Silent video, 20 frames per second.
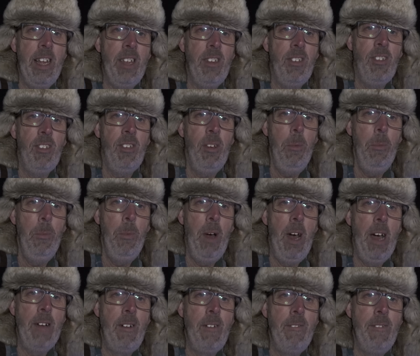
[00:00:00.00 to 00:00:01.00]
It's
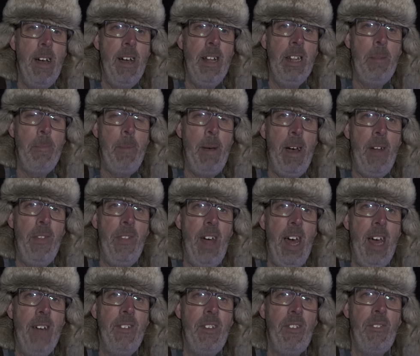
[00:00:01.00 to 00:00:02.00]
somewhere around about
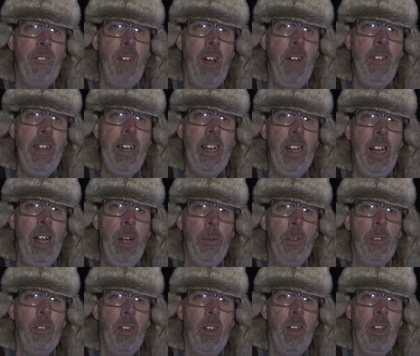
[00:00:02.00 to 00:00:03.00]
there. It's very
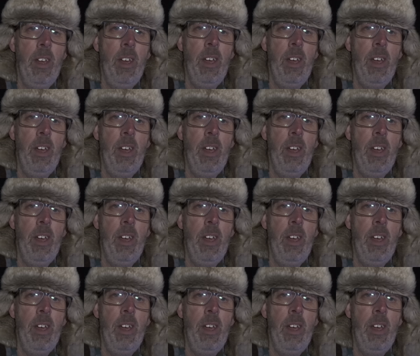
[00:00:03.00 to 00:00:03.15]
close